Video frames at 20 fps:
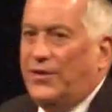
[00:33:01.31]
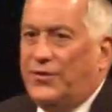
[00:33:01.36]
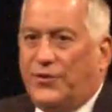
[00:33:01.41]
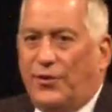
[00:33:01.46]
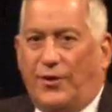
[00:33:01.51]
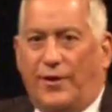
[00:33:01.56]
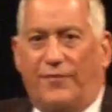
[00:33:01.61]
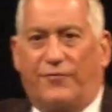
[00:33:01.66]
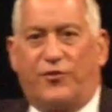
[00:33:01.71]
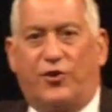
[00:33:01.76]

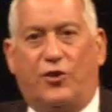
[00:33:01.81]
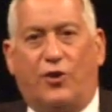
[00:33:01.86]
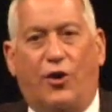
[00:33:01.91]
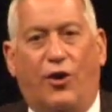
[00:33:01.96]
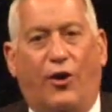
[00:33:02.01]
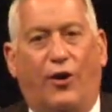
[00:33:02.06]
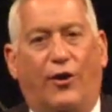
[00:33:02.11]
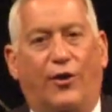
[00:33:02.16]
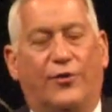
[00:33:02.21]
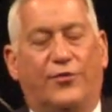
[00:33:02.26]
sort of
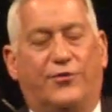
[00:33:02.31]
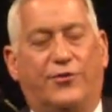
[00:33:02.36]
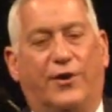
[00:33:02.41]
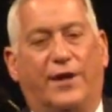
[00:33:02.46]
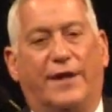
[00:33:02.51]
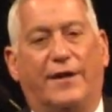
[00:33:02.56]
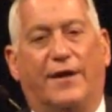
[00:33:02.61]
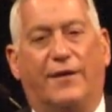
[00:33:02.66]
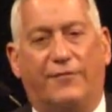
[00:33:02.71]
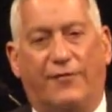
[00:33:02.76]

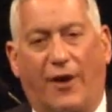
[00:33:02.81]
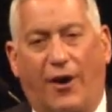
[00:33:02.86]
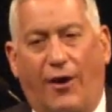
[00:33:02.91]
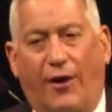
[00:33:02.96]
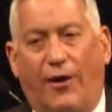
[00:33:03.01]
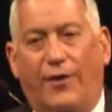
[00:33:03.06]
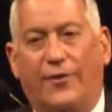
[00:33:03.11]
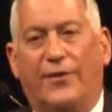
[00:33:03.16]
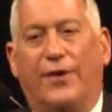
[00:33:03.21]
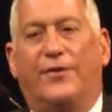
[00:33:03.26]
cauldron of
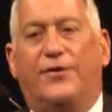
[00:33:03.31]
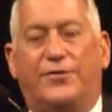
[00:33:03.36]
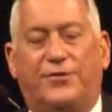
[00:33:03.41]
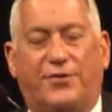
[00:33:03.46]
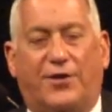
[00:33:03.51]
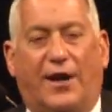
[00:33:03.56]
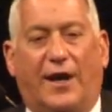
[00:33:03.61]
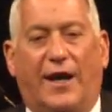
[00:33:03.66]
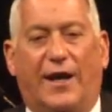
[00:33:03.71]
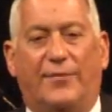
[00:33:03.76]
all those
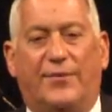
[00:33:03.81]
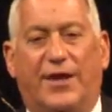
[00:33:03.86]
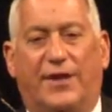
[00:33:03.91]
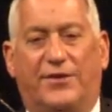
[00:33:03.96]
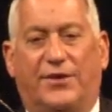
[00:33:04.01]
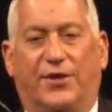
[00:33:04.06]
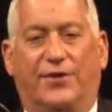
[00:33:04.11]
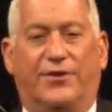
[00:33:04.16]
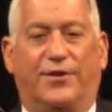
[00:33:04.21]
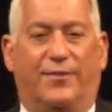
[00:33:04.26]
tribes I
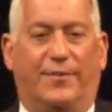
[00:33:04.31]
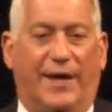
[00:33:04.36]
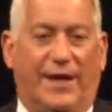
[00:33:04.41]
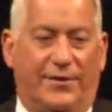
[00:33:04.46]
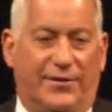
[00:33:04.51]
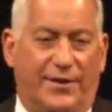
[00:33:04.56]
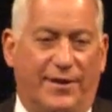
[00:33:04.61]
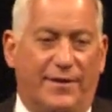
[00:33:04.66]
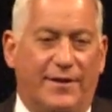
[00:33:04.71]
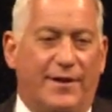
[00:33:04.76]
told you
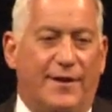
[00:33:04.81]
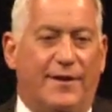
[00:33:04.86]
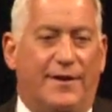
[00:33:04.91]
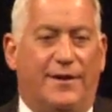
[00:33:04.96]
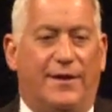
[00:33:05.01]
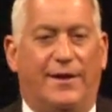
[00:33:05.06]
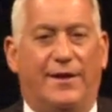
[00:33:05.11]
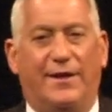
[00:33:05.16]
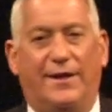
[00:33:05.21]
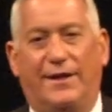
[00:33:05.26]
about, the
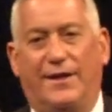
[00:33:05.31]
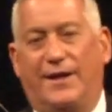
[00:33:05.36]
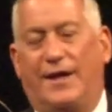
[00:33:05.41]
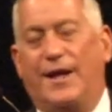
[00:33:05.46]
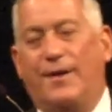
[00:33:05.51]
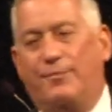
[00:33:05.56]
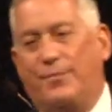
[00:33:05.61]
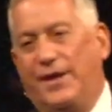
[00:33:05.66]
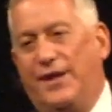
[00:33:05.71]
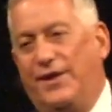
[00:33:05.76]

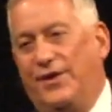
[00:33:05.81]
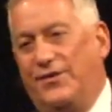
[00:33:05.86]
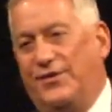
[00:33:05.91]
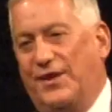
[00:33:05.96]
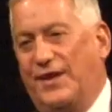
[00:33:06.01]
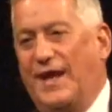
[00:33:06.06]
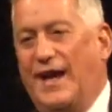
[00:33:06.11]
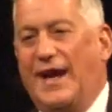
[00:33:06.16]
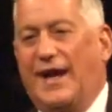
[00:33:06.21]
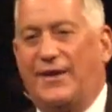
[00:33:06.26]
hippies
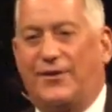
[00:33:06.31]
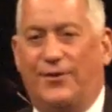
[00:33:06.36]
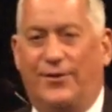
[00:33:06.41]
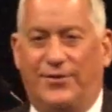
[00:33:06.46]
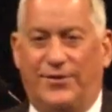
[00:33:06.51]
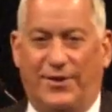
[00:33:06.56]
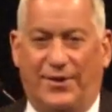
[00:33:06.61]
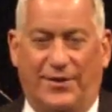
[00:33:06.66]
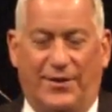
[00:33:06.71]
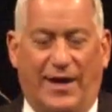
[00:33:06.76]
and
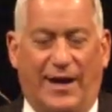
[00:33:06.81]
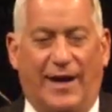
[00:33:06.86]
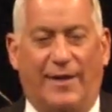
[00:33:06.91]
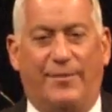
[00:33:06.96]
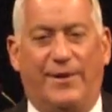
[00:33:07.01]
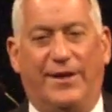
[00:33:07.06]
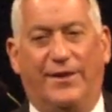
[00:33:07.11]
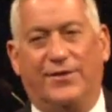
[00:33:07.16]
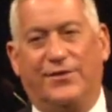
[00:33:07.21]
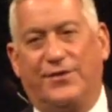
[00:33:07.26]
hackers and
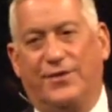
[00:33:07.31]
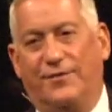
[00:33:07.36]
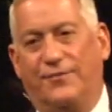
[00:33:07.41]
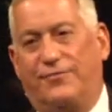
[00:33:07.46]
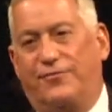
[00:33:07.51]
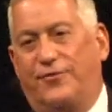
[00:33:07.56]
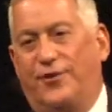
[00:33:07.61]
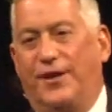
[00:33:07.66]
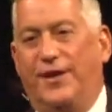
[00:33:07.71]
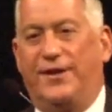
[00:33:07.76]
hobbyists and
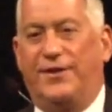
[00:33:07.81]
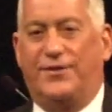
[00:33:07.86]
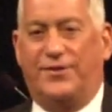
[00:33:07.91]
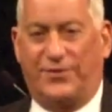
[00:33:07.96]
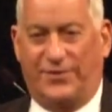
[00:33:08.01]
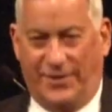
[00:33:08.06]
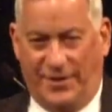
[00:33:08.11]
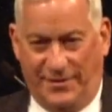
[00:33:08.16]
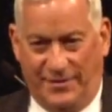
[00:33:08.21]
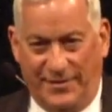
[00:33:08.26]

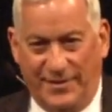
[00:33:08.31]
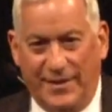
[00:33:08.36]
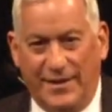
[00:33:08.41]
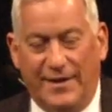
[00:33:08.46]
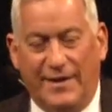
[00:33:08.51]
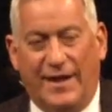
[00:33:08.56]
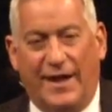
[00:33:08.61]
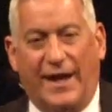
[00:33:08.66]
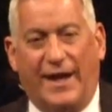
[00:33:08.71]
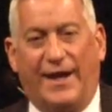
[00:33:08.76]
freaks and
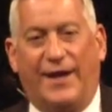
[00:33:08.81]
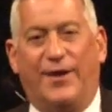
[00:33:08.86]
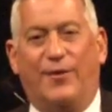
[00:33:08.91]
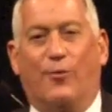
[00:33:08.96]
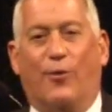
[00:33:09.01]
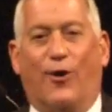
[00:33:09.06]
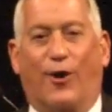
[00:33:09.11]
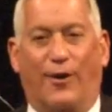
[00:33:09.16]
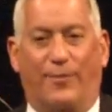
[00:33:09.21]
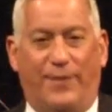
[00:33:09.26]

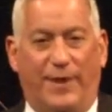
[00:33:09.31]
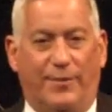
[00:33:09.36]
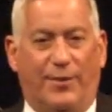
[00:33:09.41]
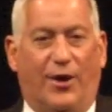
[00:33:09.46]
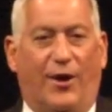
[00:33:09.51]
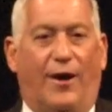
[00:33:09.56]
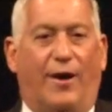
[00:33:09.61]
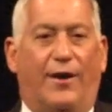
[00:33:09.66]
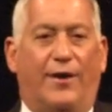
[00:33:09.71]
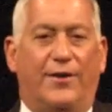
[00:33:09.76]
anti-war people,
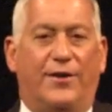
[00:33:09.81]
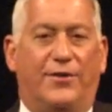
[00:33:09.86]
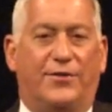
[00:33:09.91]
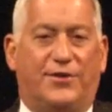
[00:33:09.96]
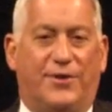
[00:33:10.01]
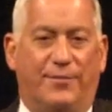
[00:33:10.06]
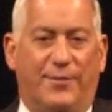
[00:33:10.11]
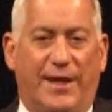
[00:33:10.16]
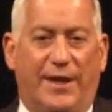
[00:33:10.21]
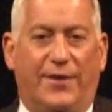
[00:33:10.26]
all used
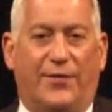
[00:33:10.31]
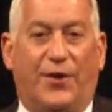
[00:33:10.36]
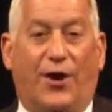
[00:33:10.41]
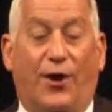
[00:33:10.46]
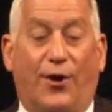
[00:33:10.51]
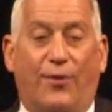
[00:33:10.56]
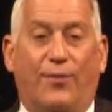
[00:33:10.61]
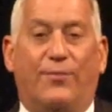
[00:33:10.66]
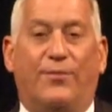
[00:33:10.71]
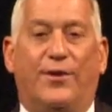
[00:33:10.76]
to meet at the
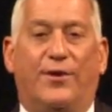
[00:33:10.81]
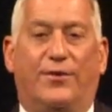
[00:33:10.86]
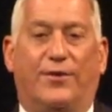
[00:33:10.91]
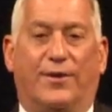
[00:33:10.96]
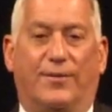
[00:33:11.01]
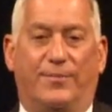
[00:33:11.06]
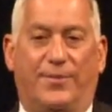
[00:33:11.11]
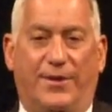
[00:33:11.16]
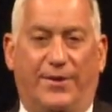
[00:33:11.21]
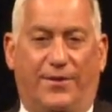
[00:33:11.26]
Homebrew
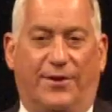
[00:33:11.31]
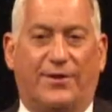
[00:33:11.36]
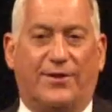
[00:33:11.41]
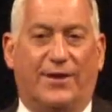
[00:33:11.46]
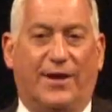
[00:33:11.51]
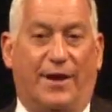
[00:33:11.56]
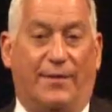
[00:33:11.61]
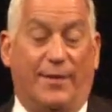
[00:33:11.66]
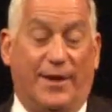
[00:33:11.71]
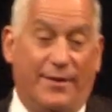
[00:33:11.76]
Computer
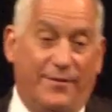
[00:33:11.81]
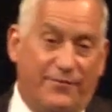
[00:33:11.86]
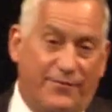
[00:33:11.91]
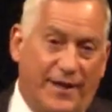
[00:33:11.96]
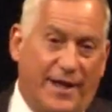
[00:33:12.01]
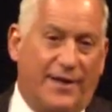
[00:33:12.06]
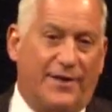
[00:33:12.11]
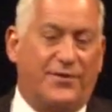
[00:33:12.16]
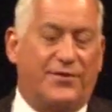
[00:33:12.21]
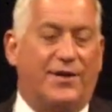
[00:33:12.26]
Club and
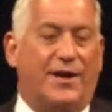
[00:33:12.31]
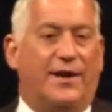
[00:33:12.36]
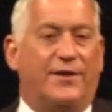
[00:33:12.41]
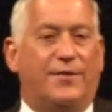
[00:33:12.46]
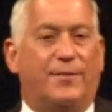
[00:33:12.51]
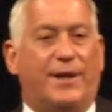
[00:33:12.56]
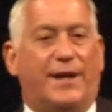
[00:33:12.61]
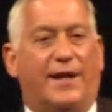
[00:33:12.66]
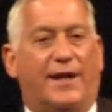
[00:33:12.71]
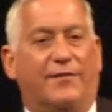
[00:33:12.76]
fantasize
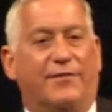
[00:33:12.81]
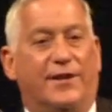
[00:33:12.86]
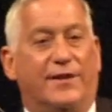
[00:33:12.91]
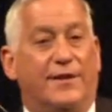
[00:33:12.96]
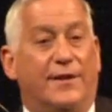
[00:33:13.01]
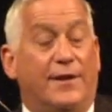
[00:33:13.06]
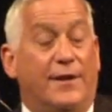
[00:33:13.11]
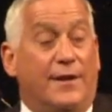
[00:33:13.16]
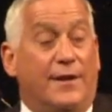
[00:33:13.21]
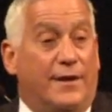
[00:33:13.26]
about having
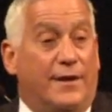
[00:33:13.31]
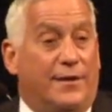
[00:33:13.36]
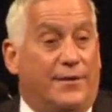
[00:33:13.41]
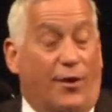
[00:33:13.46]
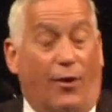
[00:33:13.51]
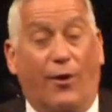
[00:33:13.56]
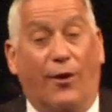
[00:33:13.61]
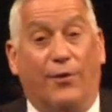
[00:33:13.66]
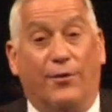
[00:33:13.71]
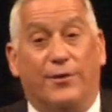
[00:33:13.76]

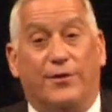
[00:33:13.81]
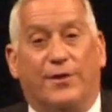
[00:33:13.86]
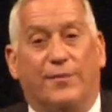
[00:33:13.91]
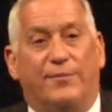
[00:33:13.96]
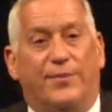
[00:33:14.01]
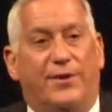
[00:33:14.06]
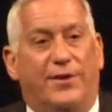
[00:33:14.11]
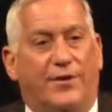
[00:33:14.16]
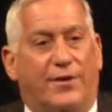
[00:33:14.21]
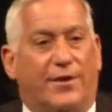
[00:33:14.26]
their own
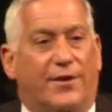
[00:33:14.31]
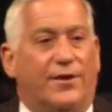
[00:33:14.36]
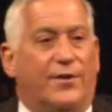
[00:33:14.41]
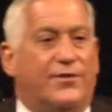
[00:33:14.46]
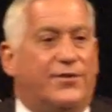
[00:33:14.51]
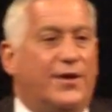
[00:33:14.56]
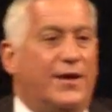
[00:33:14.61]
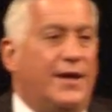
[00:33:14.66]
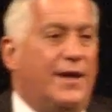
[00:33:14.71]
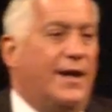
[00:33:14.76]

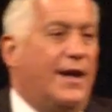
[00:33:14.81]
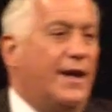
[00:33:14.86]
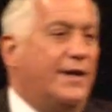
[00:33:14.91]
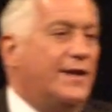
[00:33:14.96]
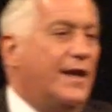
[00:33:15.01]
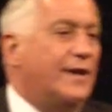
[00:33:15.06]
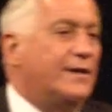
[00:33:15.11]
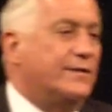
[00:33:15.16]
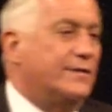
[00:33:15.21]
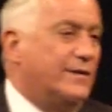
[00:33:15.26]
computers, and
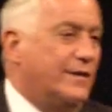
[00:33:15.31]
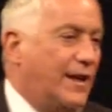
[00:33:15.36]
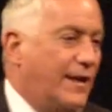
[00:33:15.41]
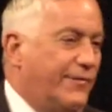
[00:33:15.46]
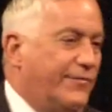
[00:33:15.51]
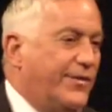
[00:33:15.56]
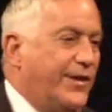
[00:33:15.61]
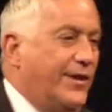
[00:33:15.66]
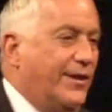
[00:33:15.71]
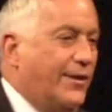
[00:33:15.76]
they
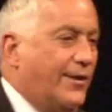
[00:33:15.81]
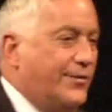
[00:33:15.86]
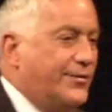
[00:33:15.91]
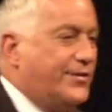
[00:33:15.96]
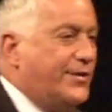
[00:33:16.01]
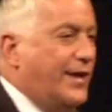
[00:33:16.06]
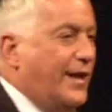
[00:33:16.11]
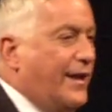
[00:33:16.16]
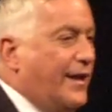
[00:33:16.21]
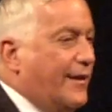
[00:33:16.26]
loved the
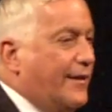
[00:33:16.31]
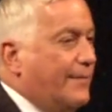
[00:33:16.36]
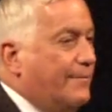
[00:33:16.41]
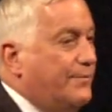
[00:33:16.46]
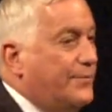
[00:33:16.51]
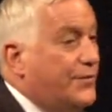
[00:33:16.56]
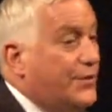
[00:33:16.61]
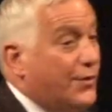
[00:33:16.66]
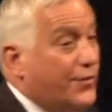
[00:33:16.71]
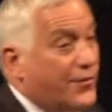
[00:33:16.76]
Altair.
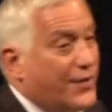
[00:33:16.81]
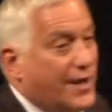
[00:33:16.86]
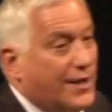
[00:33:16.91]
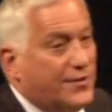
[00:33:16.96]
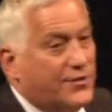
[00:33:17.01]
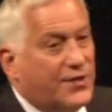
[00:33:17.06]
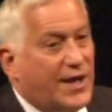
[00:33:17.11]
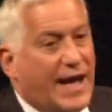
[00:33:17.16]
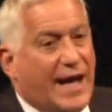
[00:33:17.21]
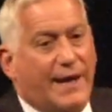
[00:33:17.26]
Two
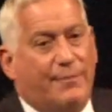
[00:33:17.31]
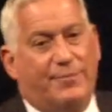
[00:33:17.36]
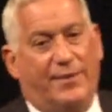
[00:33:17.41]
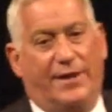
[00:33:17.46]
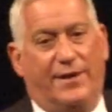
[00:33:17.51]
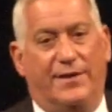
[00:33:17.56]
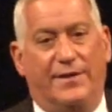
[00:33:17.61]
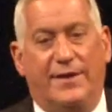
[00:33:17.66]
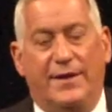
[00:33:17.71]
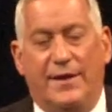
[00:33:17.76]
things
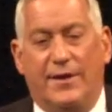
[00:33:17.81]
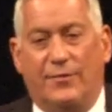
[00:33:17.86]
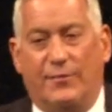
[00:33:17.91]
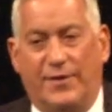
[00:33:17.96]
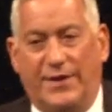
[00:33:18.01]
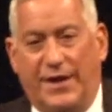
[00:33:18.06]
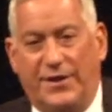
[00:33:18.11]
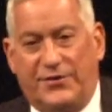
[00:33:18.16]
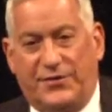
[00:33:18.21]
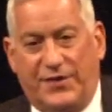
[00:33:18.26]
happen
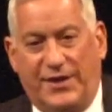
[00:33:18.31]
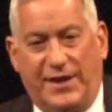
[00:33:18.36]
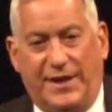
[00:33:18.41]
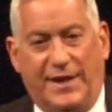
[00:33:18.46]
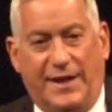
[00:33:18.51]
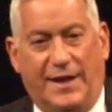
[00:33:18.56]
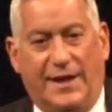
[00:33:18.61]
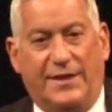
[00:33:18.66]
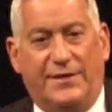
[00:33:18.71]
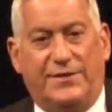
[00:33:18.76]
when they
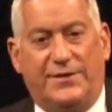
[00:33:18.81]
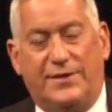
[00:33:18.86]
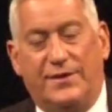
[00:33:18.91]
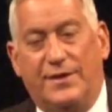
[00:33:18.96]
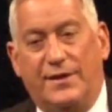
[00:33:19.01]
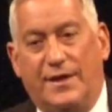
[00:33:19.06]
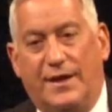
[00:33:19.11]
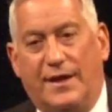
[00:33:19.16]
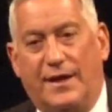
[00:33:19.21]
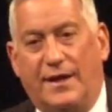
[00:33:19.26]
see it
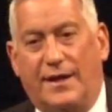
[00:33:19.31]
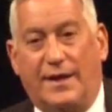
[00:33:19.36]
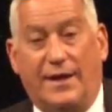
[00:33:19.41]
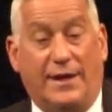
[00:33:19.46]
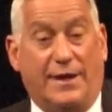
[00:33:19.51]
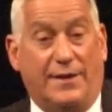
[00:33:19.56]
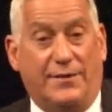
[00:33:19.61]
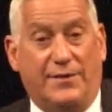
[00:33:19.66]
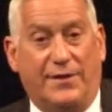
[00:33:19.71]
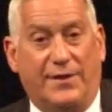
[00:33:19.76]

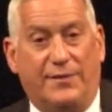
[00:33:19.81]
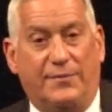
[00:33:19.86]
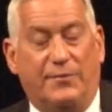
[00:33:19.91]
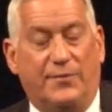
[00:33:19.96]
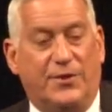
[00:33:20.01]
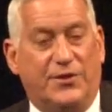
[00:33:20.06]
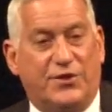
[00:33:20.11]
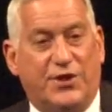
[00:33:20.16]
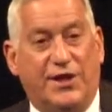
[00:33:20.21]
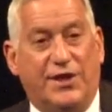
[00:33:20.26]
and the
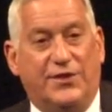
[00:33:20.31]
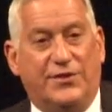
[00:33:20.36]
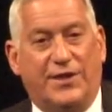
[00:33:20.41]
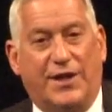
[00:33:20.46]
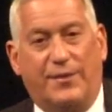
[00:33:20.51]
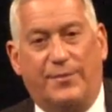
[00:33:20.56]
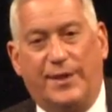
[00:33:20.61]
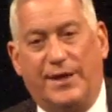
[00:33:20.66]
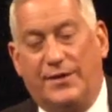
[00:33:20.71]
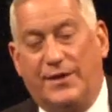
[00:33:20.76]
machines
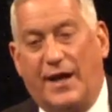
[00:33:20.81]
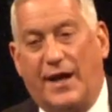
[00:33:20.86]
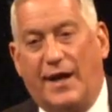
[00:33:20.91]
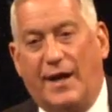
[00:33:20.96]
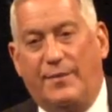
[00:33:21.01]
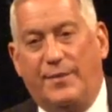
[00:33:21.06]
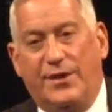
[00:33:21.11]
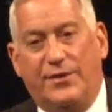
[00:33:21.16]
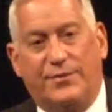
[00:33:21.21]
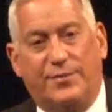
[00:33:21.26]
that are being the
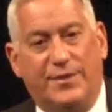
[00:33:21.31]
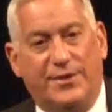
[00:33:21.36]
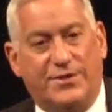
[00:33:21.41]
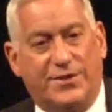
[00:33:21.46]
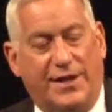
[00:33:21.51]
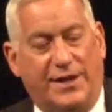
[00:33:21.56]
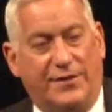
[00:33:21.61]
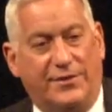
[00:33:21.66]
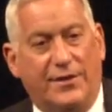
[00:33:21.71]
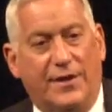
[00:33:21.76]
hobbyist
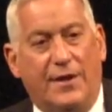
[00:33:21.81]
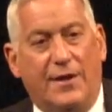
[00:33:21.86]
machine.